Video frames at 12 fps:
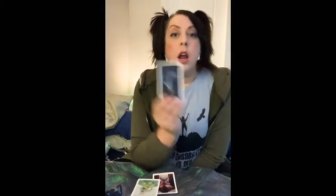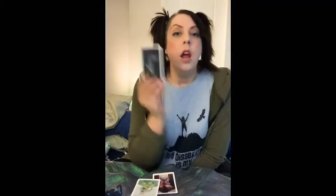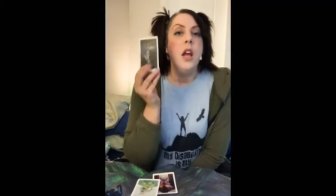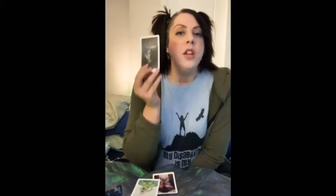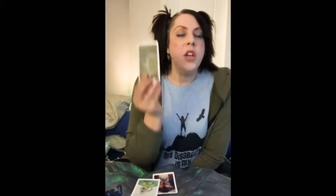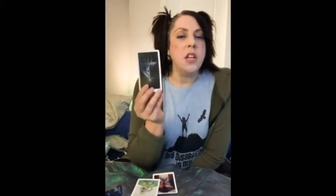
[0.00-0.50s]

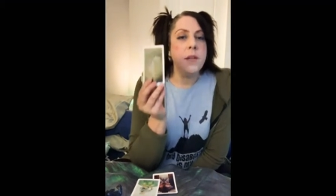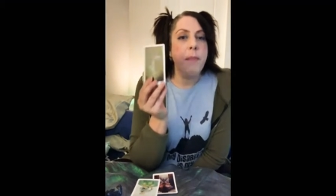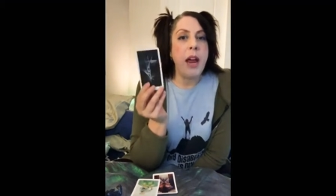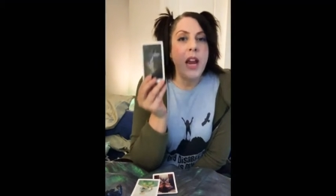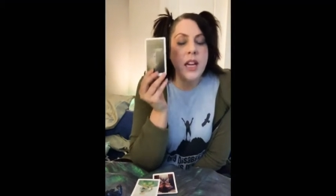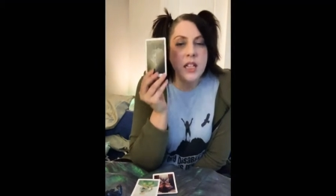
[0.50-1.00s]
Just by
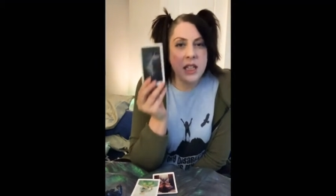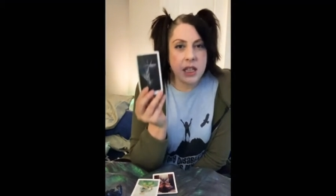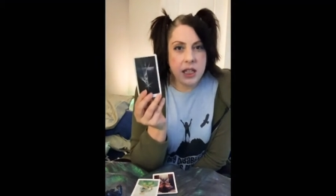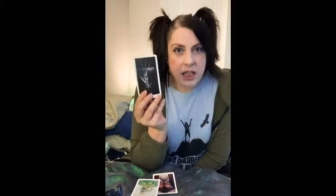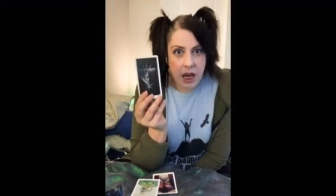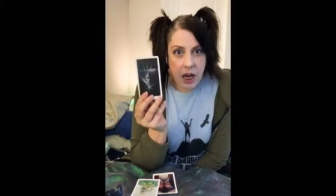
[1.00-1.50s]

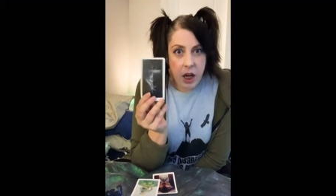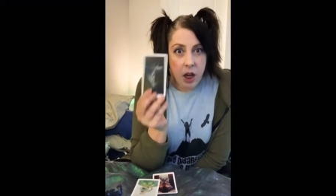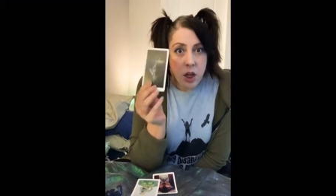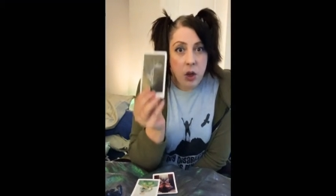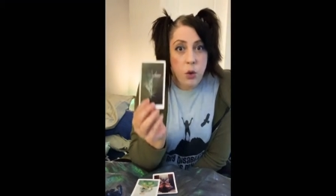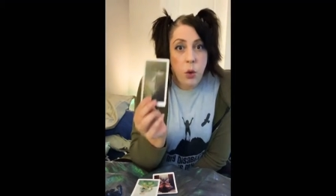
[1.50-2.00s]
existing,
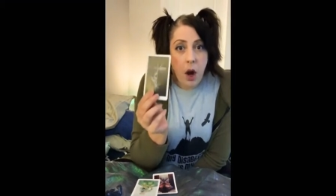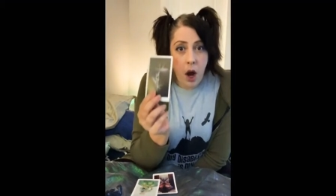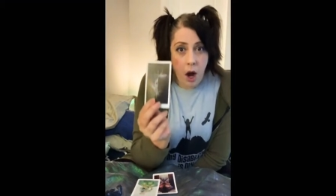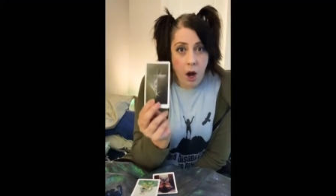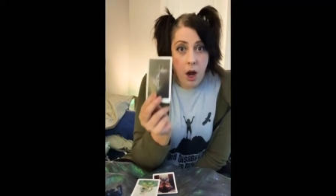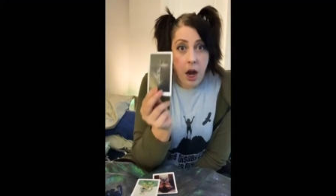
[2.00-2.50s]
you
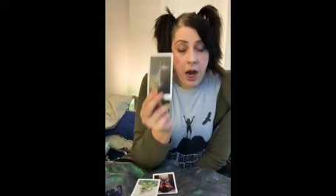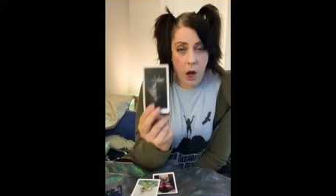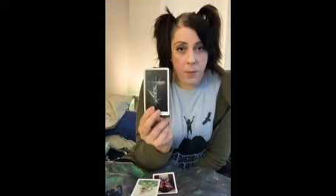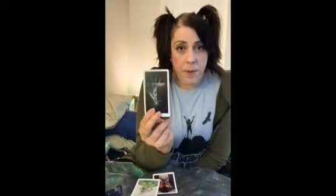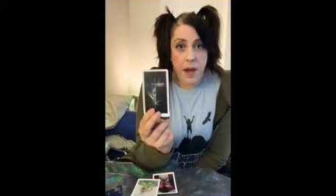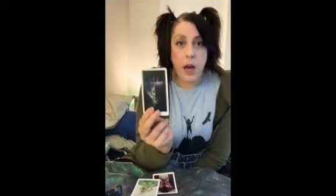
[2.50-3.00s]
are
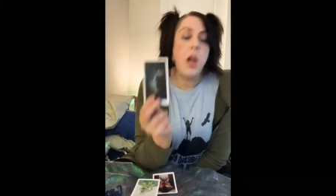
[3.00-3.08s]
helping.